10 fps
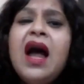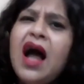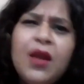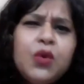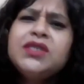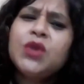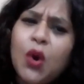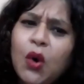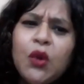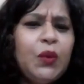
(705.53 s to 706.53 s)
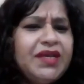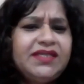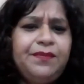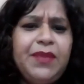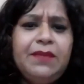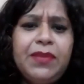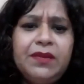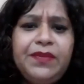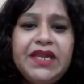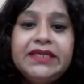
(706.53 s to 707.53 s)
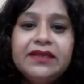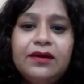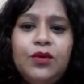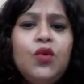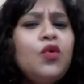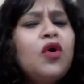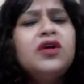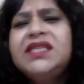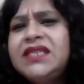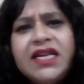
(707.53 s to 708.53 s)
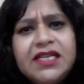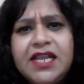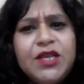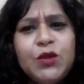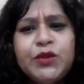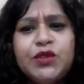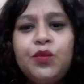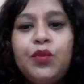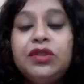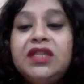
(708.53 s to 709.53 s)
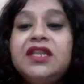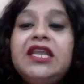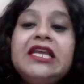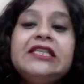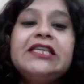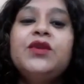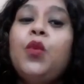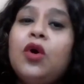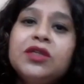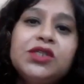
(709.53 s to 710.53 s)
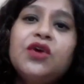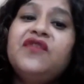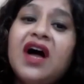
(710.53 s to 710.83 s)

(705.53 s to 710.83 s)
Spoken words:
I was always a people pleaser who constantly used to put the needs and wants of